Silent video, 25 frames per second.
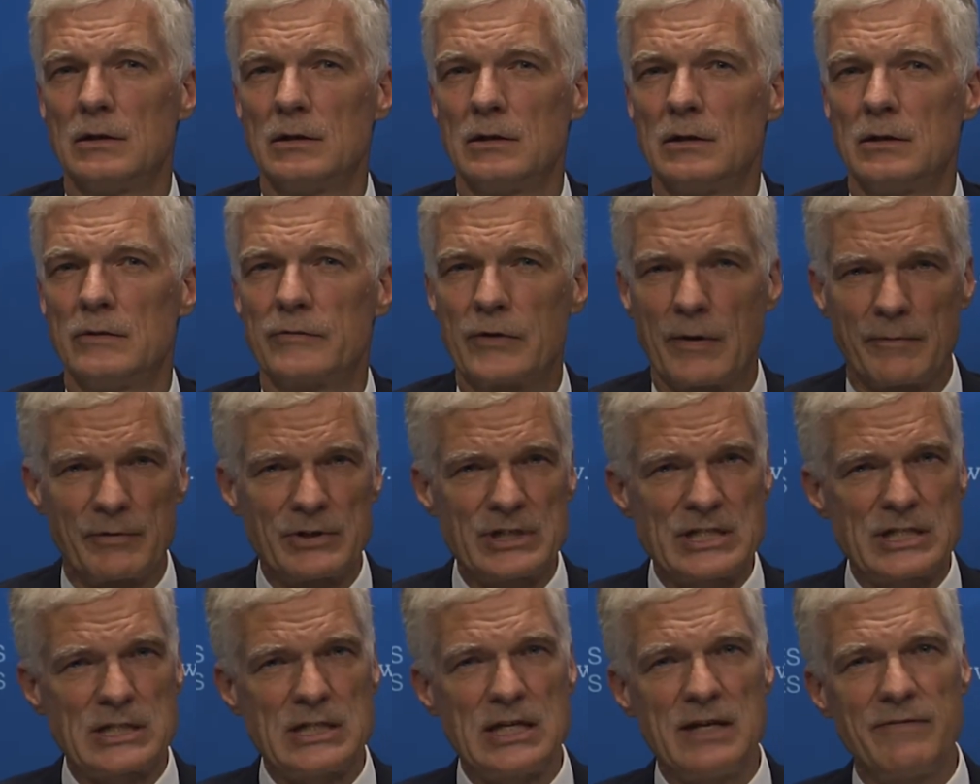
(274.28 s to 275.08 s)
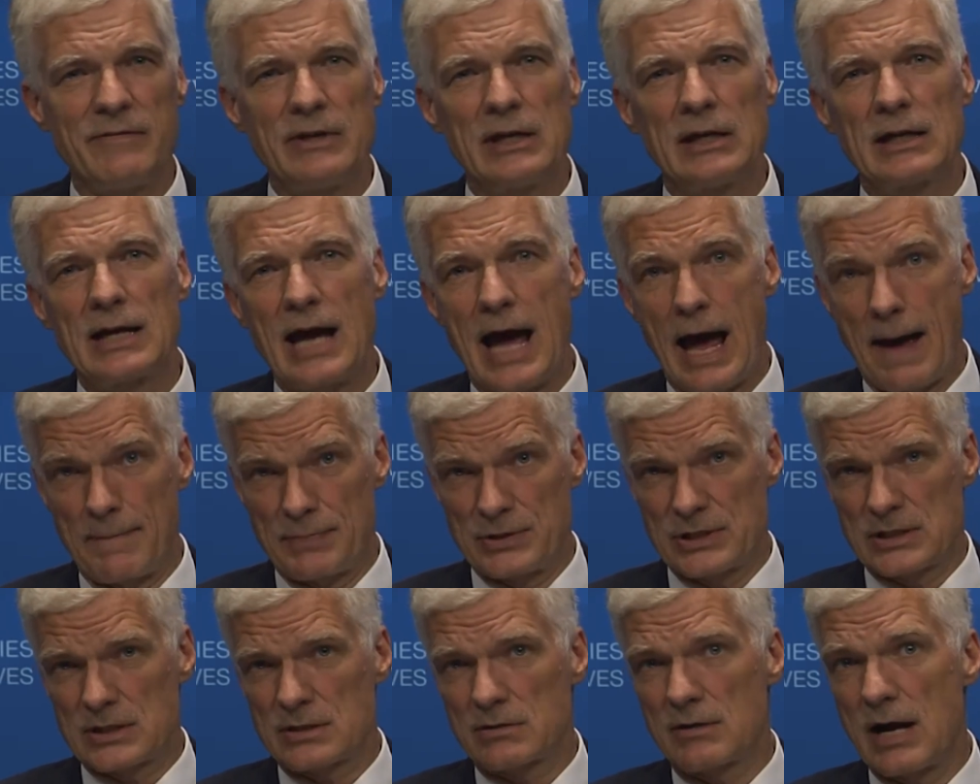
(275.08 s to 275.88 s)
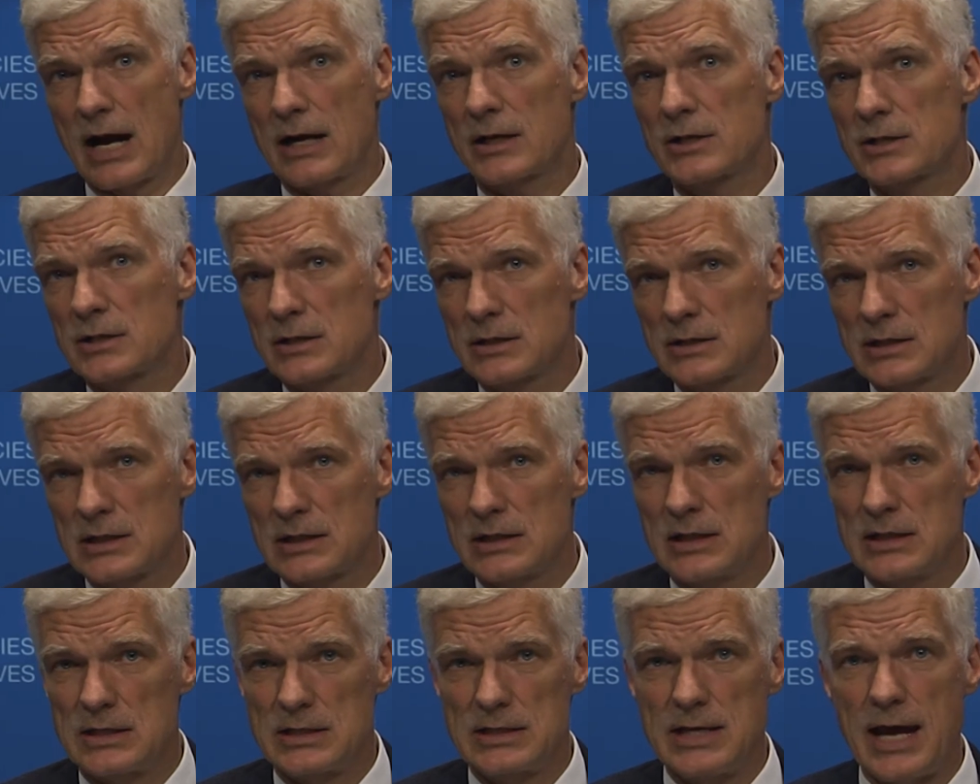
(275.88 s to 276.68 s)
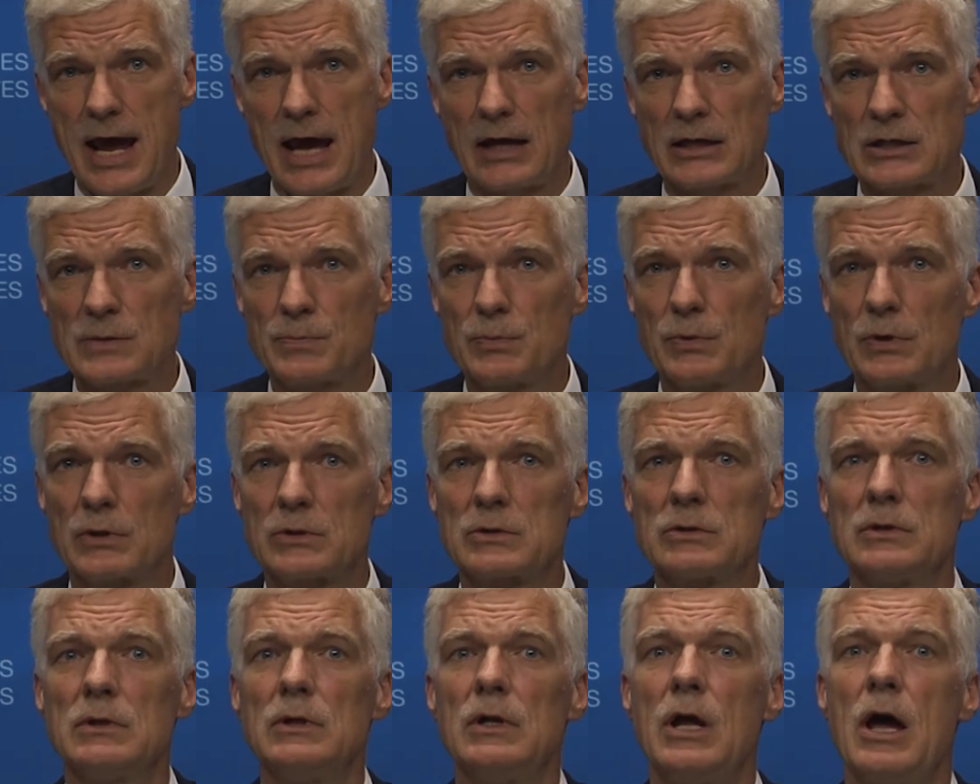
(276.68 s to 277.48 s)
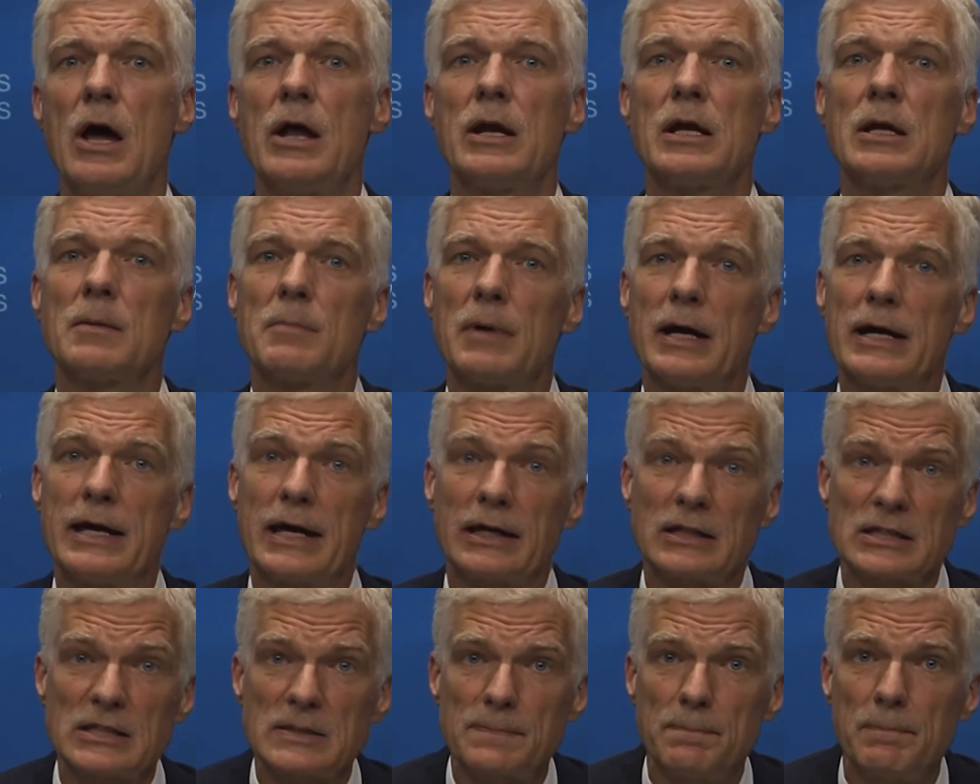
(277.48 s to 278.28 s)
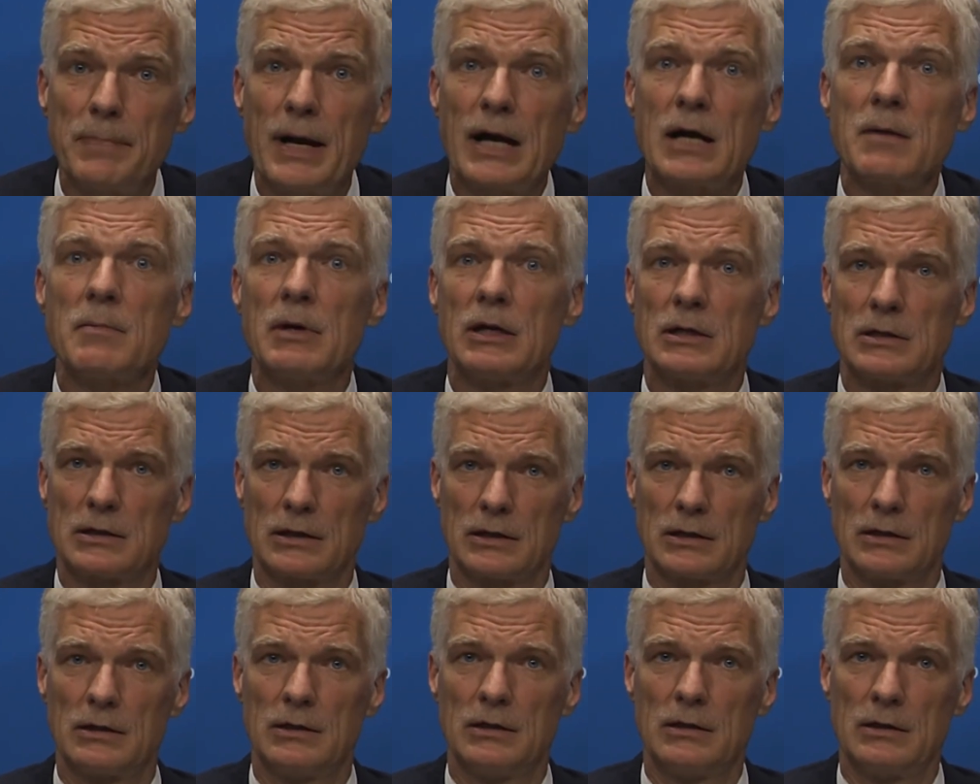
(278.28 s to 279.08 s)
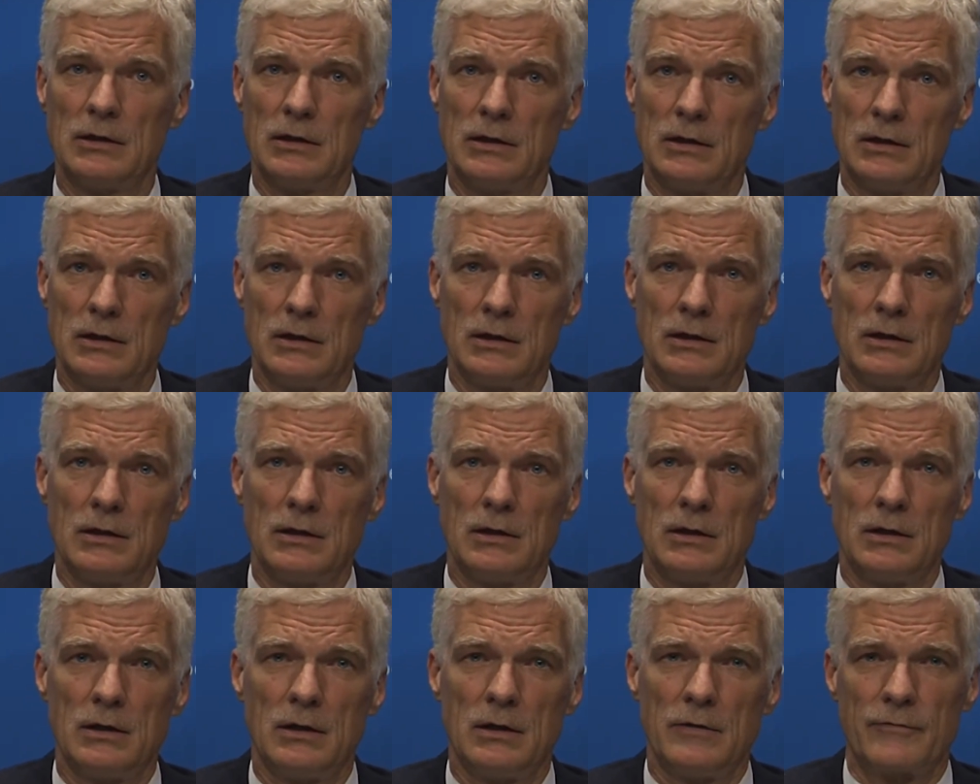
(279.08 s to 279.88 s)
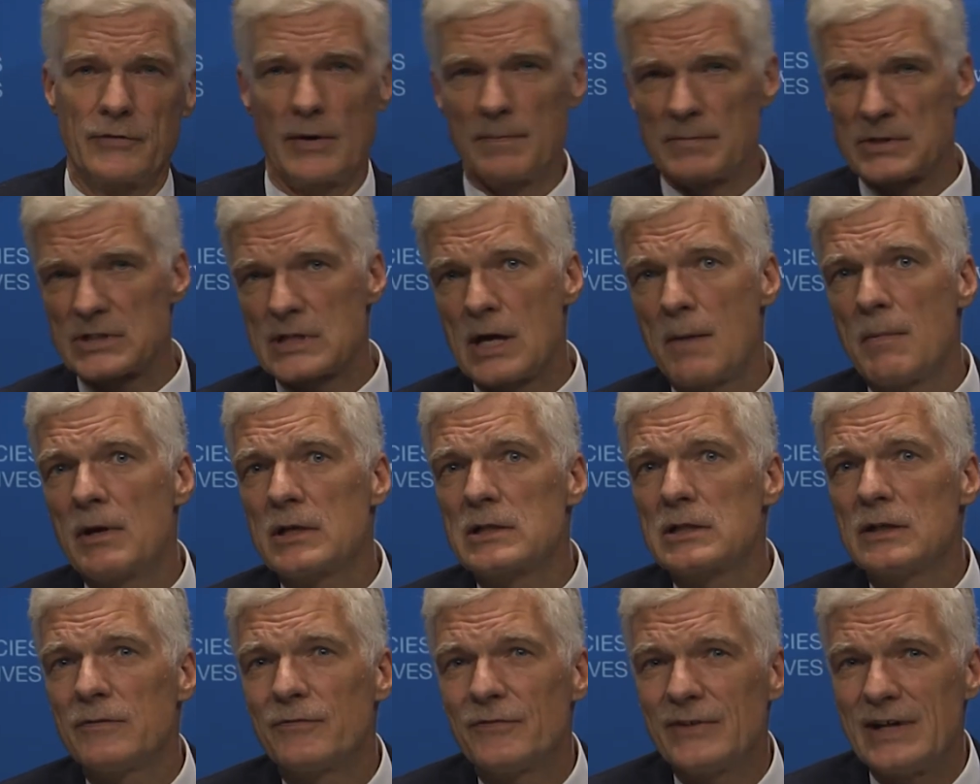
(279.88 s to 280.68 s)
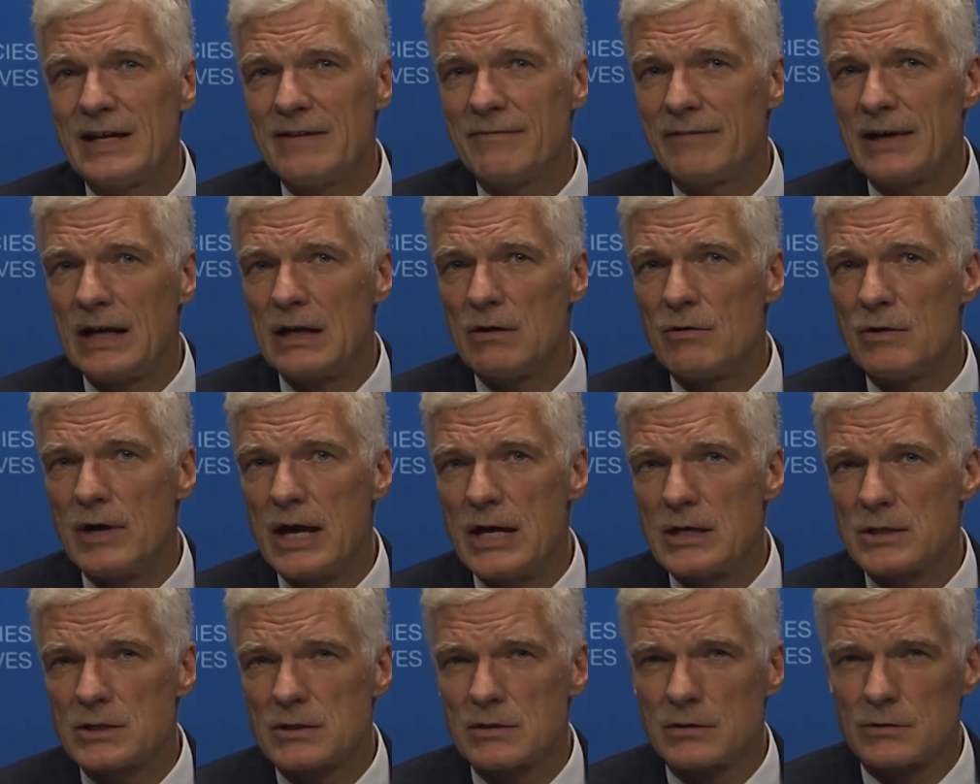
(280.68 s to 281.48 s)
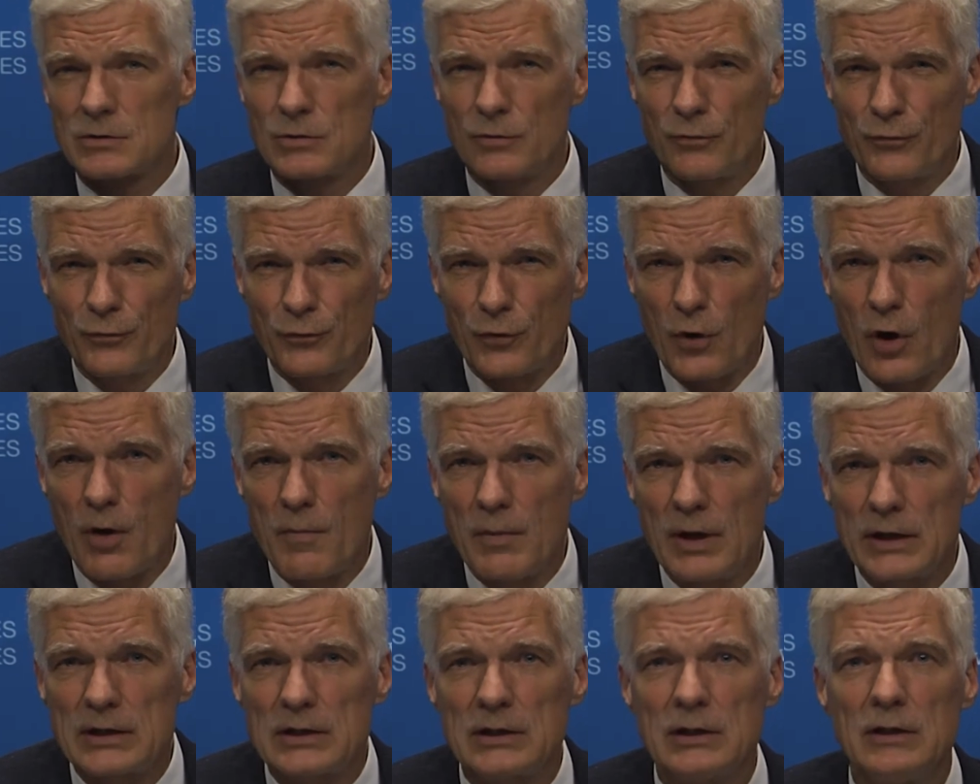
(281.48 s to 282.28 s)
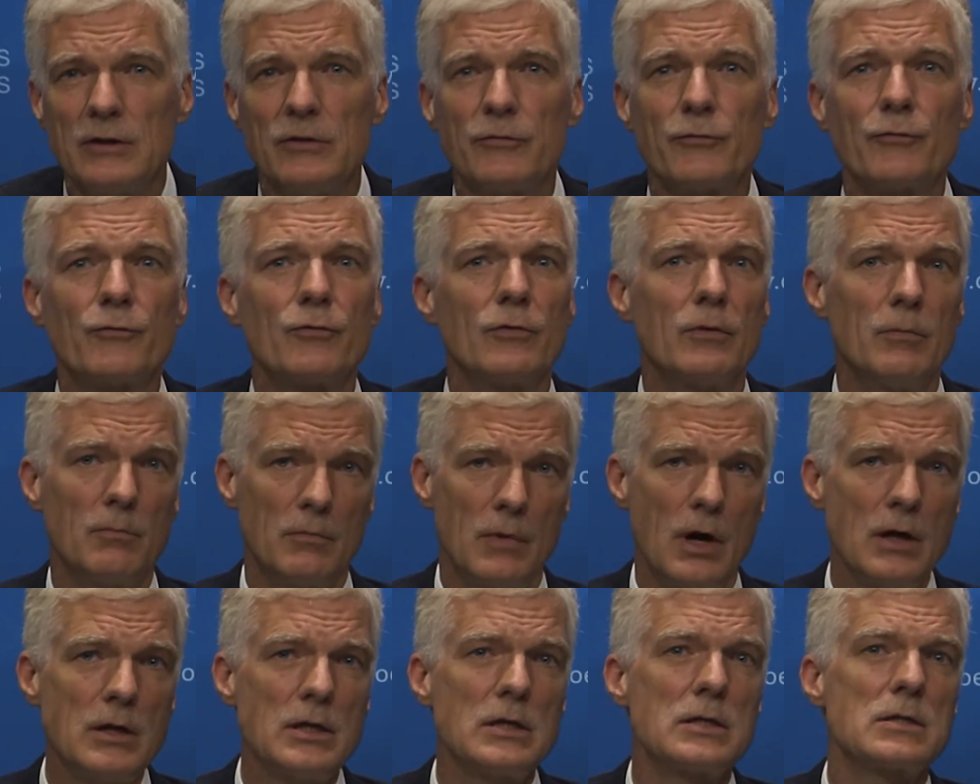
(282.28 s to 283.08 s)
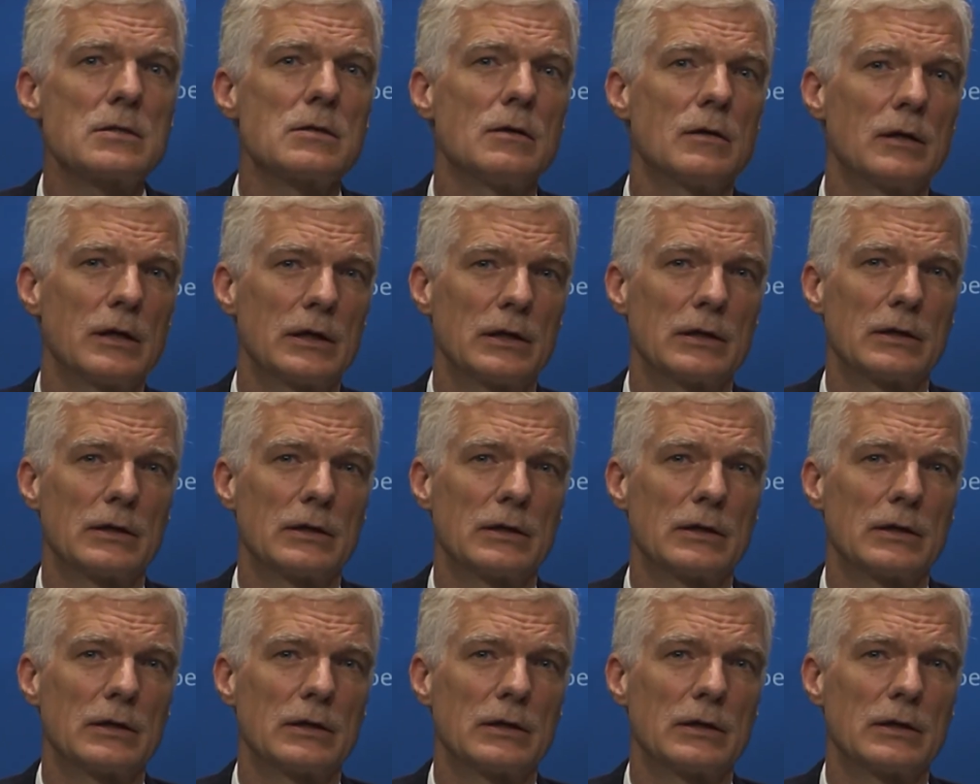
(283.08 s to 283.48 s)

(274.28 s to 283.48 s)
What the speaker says: From receiving abstractions in a textbook to learning by experimenting. From summative evaluation to formative monitoring.